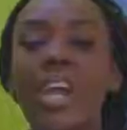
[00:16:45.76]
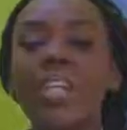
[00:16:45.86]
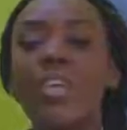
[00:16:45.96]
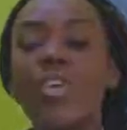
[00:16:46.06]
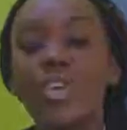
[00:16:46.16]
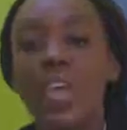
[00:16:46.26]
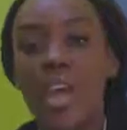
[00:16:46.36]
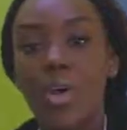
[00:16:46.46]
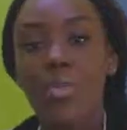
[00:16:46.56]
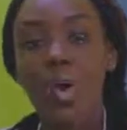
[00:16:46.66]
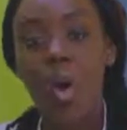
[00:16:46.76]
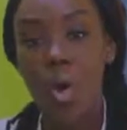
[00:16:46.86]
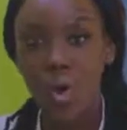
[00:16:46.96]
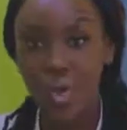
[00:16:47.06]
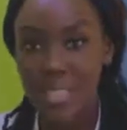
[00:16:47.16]
in good health
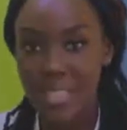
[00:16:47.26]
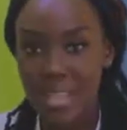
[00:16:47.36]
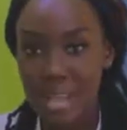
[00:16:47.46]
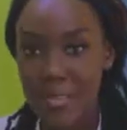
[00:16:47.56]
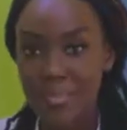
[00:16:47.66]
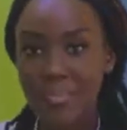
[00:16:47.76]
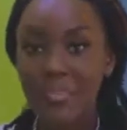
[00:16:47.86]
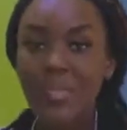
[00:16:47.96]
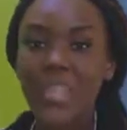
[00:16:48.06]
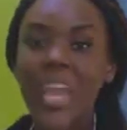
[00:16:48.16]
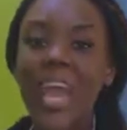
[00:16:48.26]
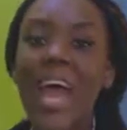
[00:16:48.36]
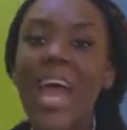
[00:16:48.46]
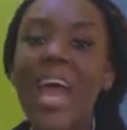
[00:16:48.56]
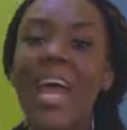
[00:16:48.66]
all the time.
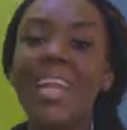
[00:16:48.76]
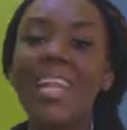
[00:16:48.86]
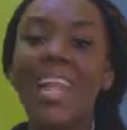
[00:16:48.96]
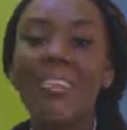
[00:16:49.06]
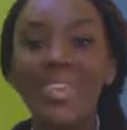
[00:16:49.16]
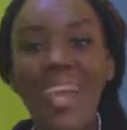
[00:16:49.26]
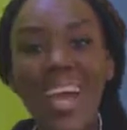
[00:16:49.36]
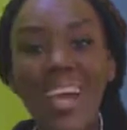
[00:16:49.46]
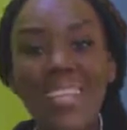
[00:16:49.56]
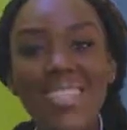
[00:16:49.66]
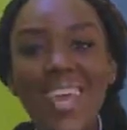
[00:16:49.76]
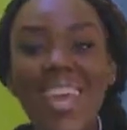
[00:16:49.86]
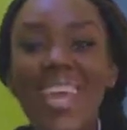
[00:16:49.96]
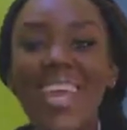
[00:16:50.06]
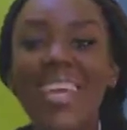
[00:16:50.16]
I love you guys,
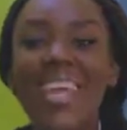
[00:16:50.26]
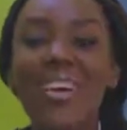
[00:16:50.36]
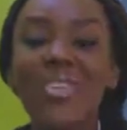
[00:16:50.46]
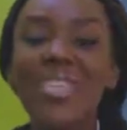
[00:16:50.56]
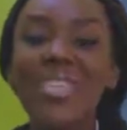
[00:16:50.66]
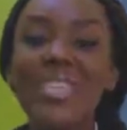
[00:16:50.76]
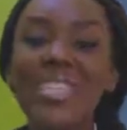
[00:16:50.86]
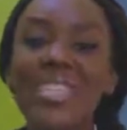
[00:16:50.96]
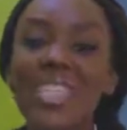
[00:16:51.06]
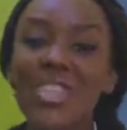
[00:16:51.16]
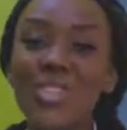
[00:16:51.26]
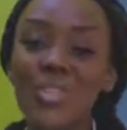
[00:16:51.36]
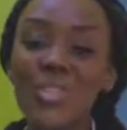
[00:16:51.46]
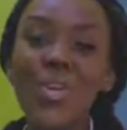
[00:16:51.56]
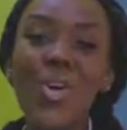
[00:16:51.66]
and I want to see
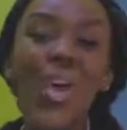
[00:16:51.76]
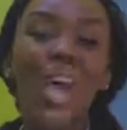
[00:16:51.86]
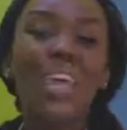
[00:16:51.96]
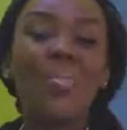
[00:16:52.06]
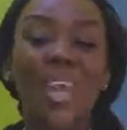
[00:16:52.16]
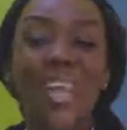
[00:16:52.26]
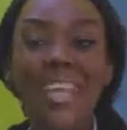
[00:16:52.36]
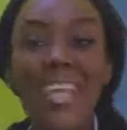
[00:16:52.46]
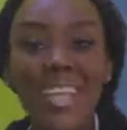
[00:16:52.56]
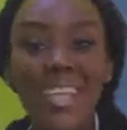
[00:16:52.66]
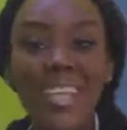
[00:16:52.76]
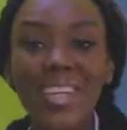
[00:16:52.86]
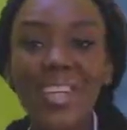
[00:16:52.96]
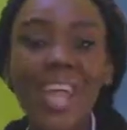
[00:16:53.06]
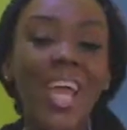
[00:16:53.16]
you in my clinic
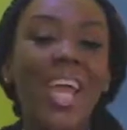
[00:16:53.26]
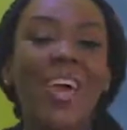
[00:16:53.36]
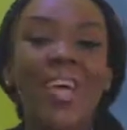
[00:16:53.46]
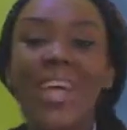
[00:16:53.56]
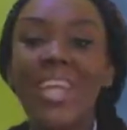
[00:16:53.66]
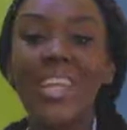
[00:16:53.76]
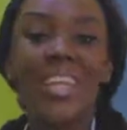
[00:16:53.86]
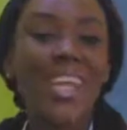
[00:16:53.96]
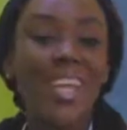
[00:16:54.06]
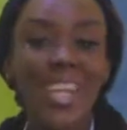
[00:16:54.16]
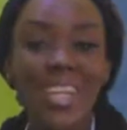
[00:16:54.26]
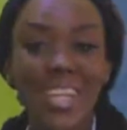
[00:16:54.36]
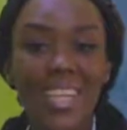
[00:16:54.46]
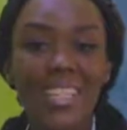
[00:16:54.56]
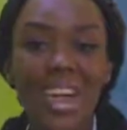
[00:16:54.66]
or in any other
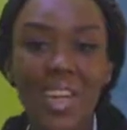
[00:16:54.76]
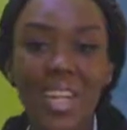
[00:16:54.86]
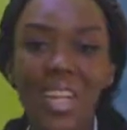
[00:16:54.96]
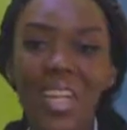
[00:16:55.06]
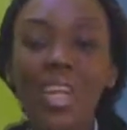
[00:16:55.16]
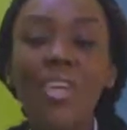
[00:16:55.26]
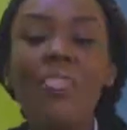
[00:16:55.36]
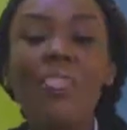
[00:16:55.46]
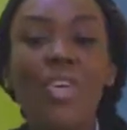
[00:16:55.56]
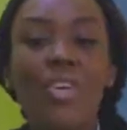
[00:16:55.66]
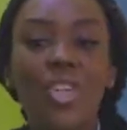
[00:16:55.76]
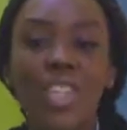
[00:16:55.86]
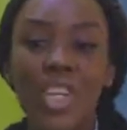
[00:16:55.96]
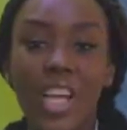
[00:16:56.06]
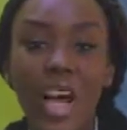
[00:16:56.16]
dental clinic for your
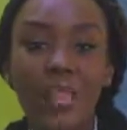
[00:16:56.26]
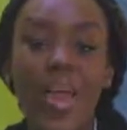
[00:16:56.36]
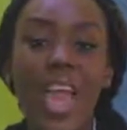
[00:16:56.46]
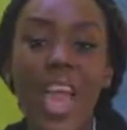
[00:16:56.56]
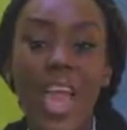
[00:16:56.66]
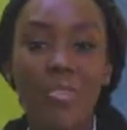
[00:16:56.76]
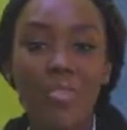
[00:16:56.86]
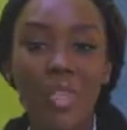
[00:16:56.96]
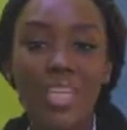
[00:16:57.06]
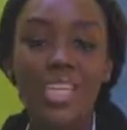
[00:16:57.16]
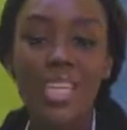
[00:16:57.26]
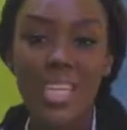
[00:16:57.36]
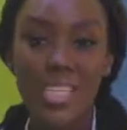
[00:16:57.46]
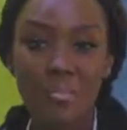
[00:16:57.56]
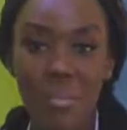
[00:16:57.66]
checkup every
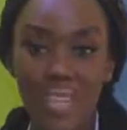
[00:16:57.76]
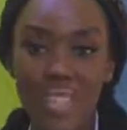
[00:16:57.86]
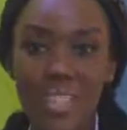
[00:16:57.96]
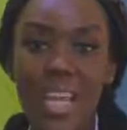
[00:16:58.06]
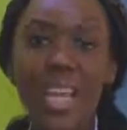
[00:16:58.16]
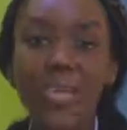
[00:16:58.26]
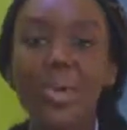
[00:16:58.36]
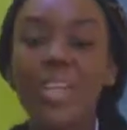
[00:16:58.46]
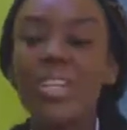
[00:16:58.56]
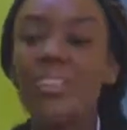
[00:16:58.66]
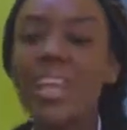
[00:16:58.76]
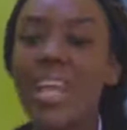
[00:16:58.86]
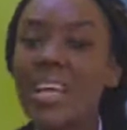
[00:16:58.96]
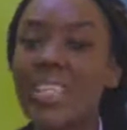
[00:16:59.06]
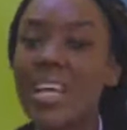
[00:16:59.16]
6 months. When you
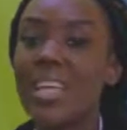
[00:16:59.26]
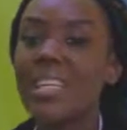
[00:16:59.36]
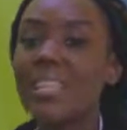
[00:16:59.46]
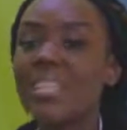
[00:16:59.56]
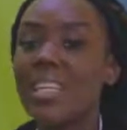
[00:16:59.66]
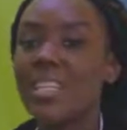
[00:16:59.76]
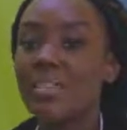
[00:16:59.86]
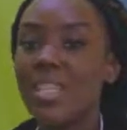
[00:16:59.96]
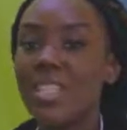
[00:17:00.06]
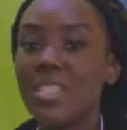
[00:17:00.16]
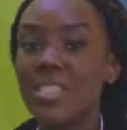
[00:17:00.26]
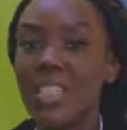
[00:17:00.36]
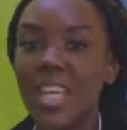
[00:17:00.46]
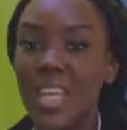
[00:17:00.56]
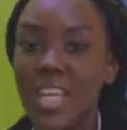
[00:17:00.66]
realize that it's 6 months into
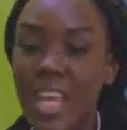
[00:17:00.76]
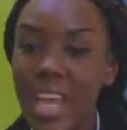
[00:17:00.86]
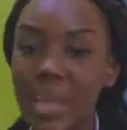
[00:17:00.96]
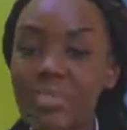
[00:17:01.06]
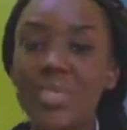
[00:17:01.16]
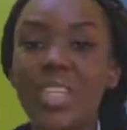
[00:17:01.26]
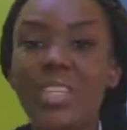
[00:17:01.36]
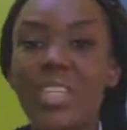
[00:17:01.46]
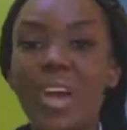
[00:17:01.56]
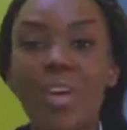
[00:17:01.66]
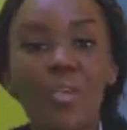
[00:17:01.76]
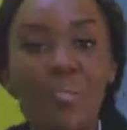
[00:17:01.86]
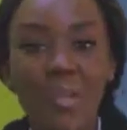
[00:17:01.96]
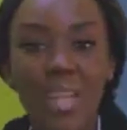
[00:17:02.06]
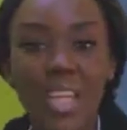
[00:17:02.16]
the year, tell
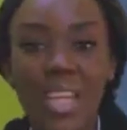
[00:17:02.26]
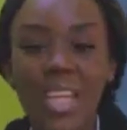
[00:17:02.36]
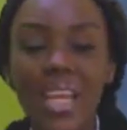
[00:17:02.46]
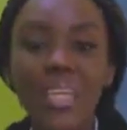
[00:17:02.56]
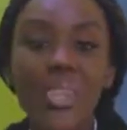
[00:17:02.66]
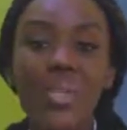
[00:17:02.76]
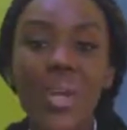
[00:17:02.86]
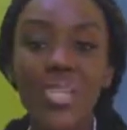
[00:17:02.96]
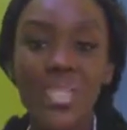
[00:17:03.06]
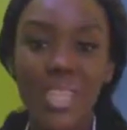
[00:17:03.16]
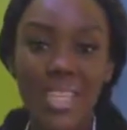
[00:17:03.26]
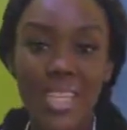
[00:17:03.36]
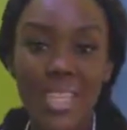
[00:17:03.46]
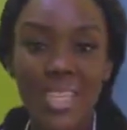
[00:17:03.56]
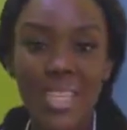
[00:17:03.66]
mommy and daddy I need to go and see the
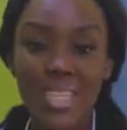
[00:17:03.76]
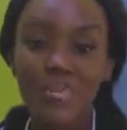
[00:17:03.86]
dentist